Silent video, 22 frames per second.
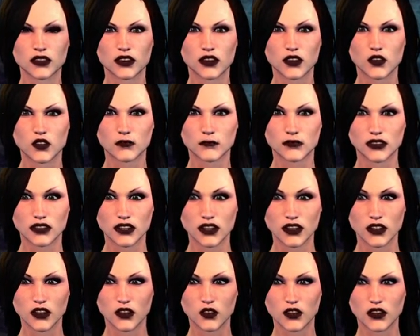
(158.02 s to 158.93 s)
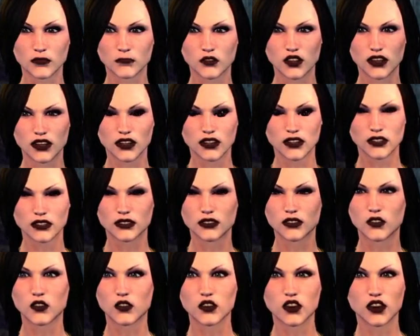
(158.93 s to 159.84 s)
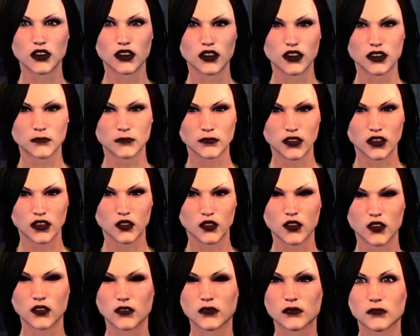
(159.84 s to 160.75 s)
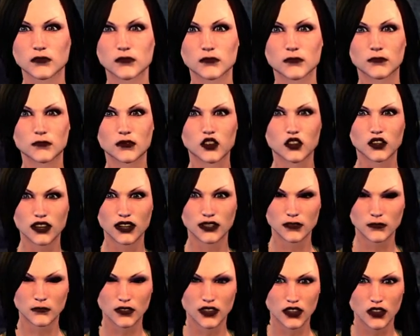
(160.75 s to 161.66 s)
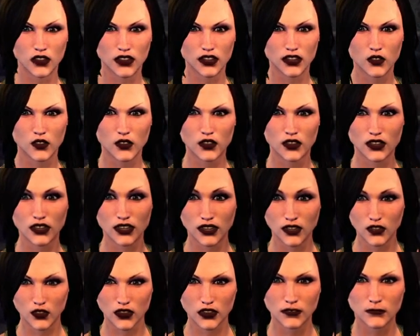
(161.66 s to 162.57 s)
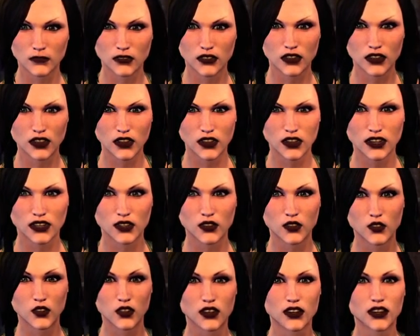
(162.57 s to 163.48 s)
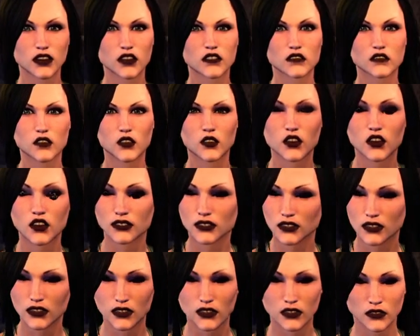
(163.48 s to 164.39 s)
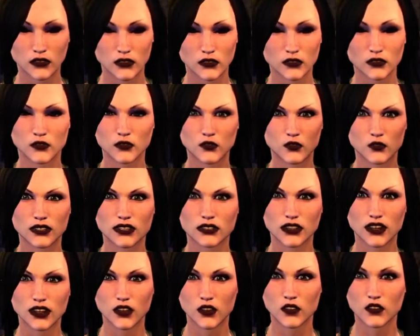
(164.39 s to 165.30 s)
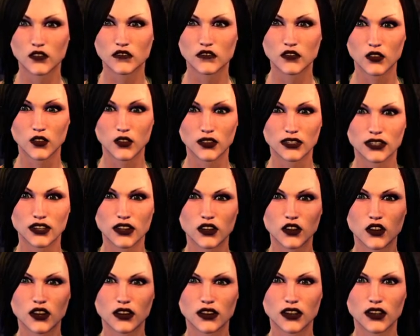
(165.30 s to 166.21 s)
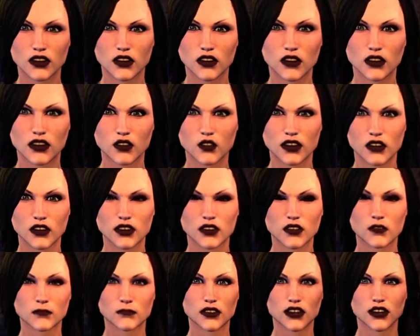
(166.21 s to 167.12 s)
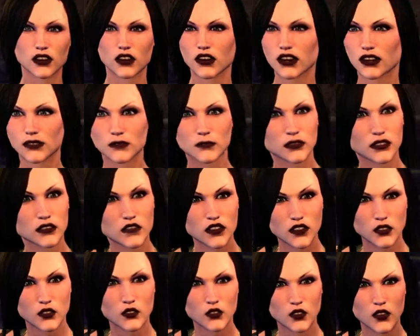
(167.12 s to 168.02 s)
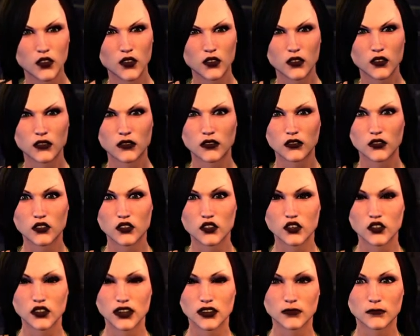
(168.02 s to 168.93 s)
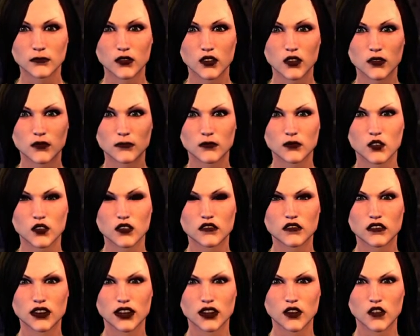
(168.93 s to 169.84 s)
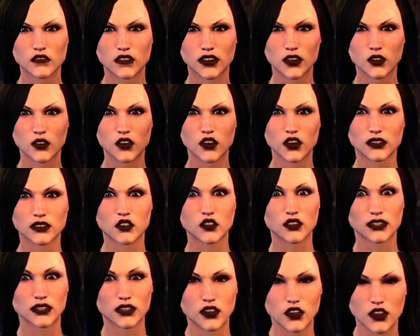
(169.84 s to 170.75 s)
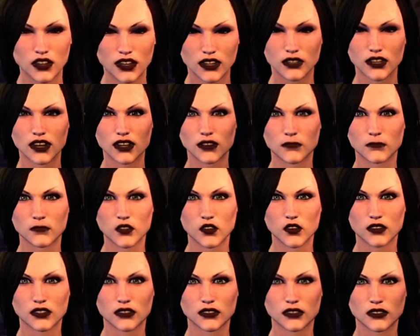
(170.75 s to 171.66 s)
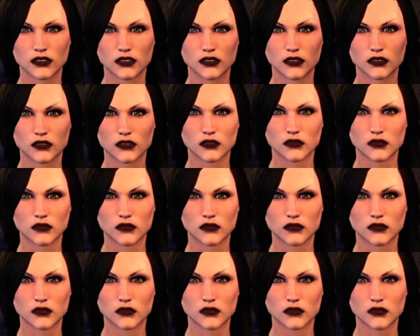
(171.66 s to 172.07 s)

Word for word: It homes in on objects of historical import, much like a bloodhound, without all the baying and drooling, of course. We still don't fully understand how it determines an item's value. Just more proof of our founder's genius, I suppose.